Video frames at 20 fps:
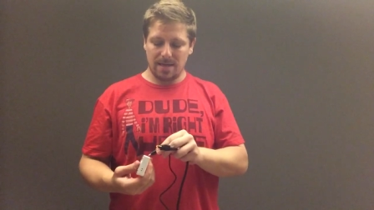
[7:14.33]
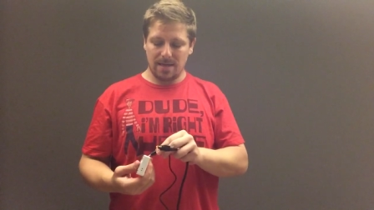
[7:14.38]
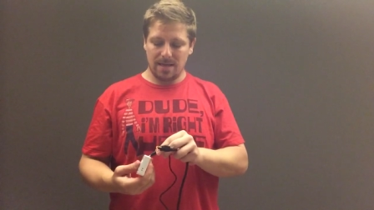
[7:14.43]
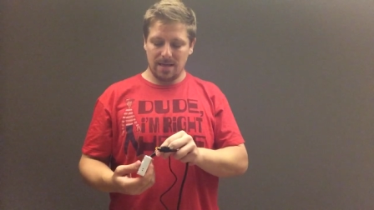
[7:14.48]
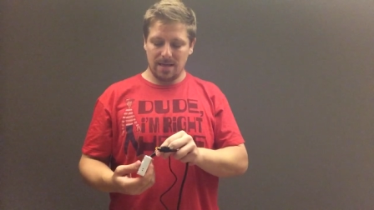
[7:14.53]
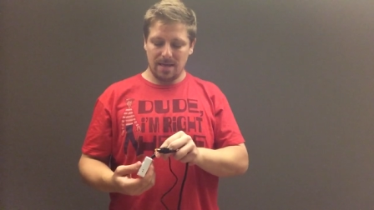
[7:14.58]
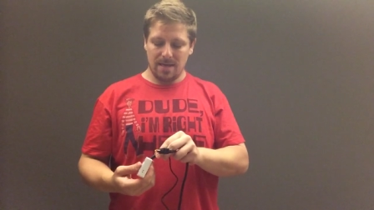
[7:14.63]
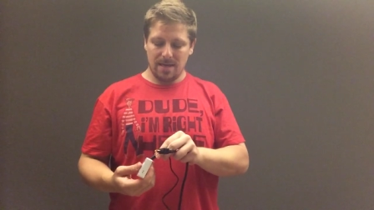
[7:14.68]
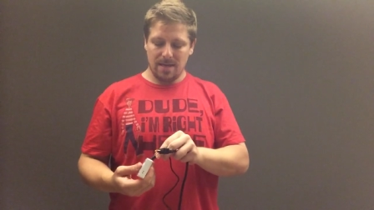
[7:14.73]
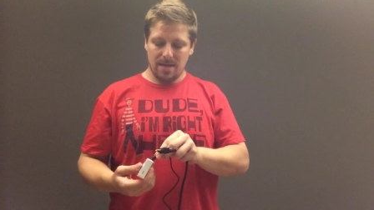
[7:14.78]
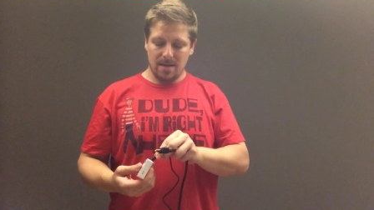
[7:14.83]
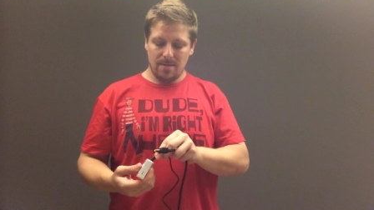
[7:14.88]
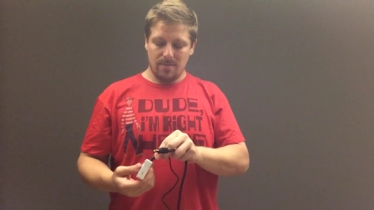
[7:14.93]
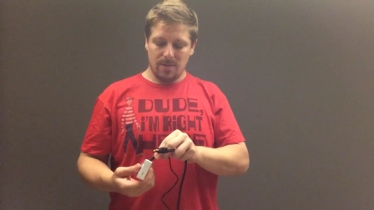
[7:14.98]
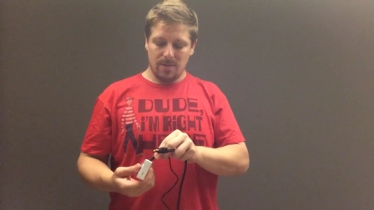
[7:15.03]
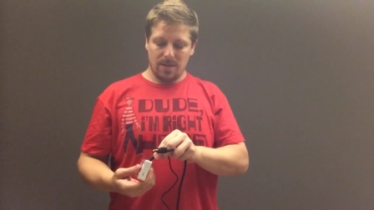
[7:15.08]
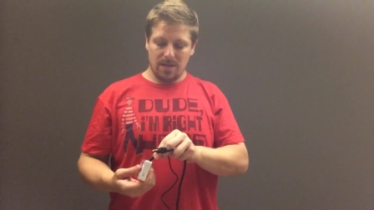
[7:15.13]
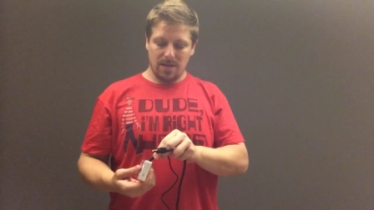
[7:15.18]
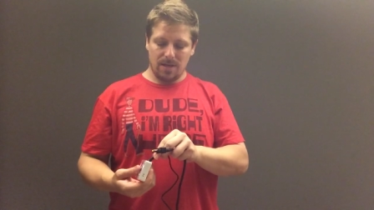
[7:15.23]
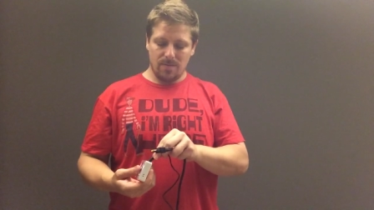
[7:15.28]

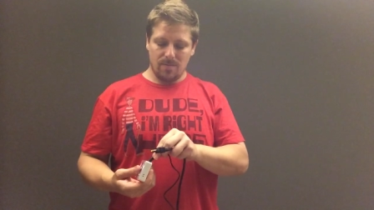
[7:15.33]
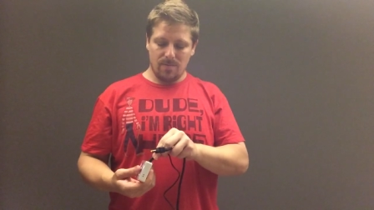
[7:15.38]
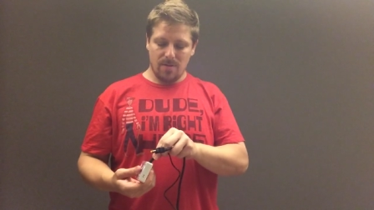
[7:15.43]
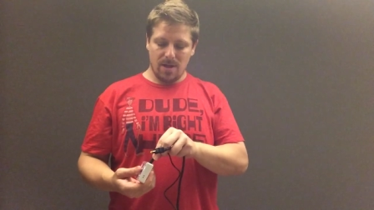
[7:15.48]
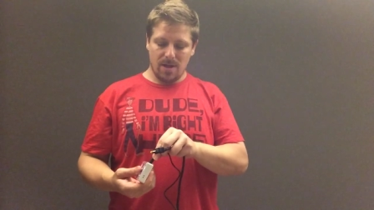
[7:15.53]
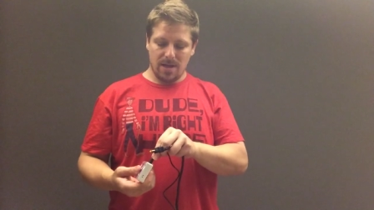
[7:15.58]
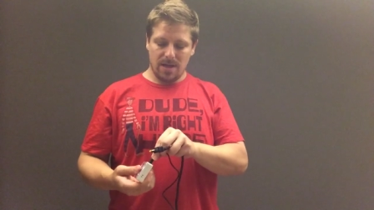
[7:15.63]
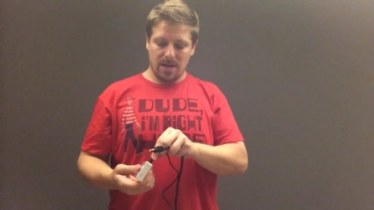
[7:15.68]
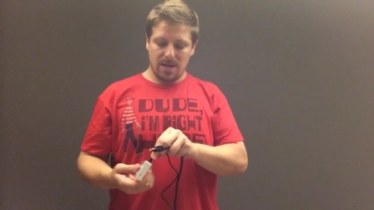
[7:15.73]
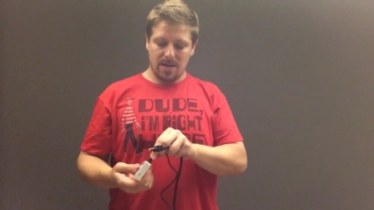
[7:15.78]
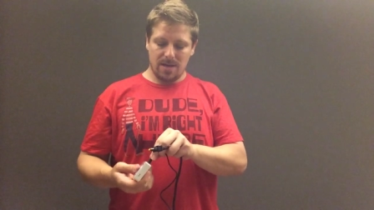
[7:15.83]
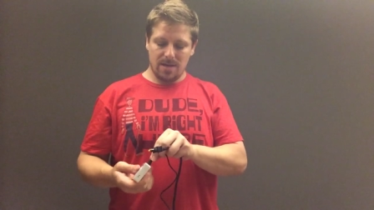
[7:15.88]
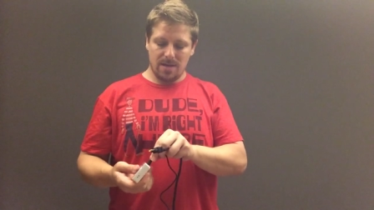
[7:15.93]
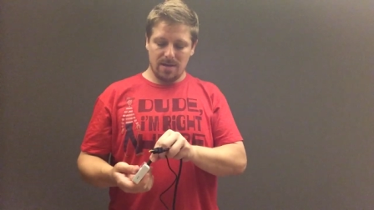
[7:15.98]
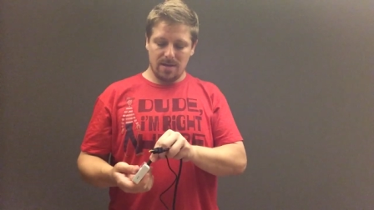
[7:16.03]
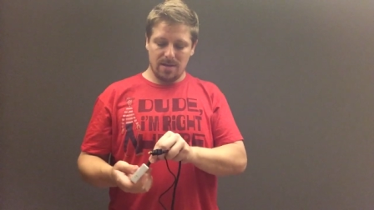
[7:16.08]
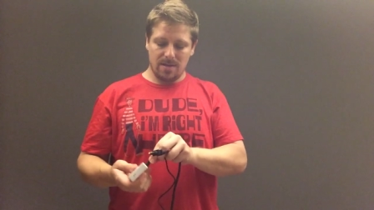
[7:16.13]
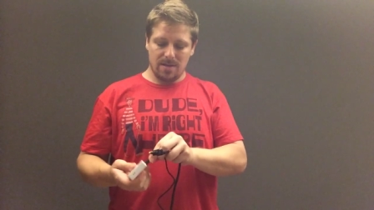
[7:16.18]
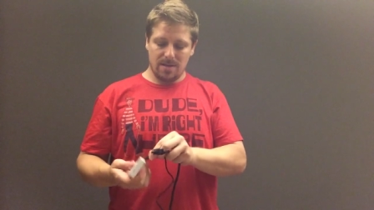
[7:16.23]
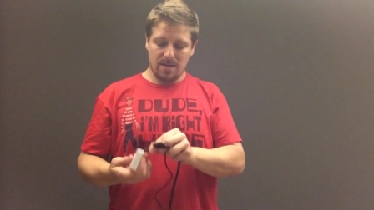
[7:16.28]
But then you plug in
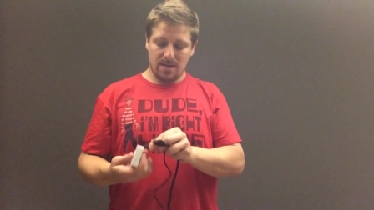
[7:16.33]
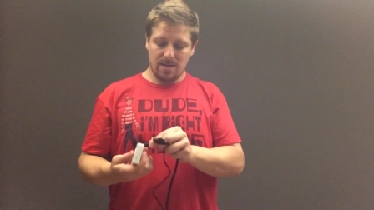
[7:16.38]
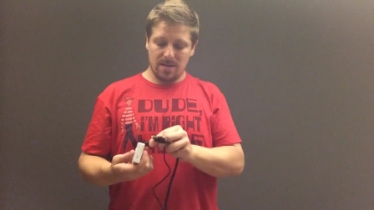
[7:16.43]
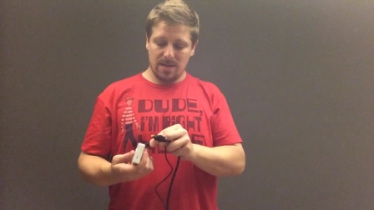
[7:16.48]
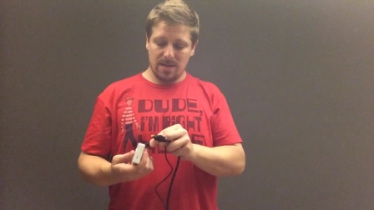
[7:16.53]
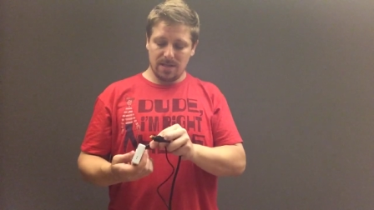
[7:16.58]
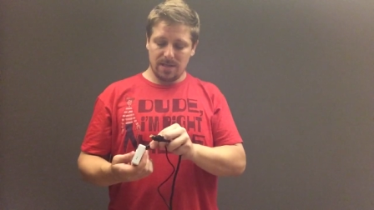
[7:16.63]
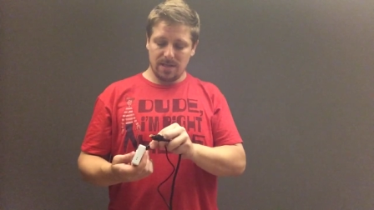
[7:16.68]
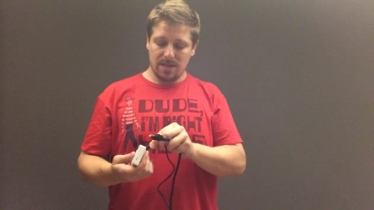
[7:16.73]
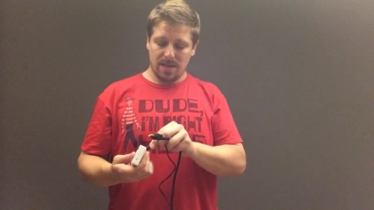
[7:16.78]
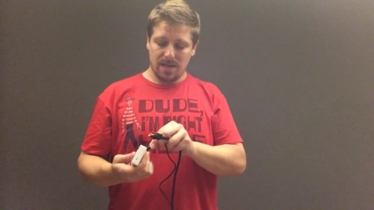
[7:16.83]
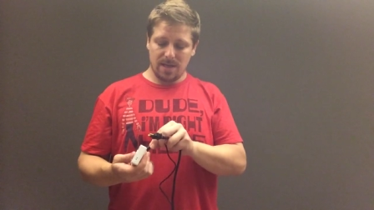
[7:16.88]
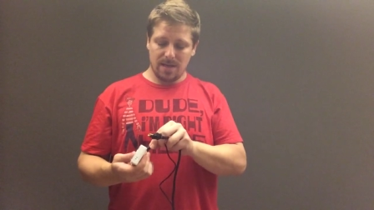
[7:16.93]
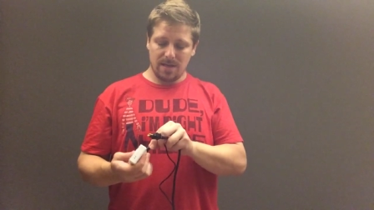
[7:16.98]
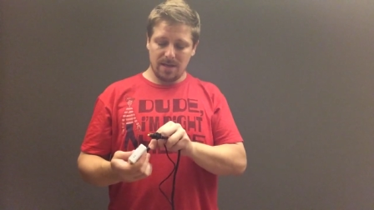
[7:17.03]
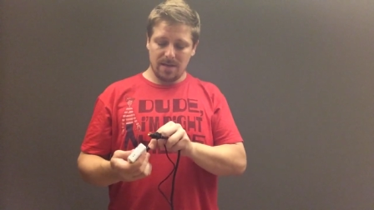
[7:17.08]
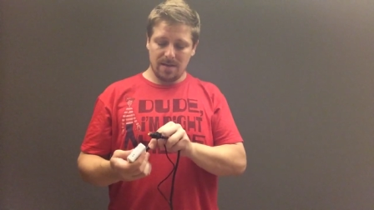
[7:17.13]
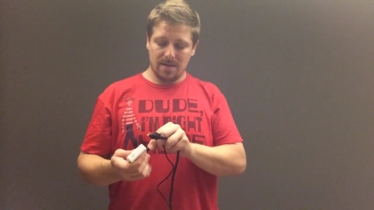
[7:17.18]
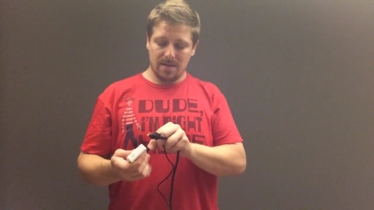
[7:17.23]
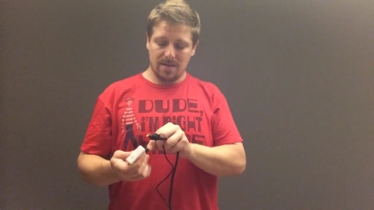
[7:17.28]
this thing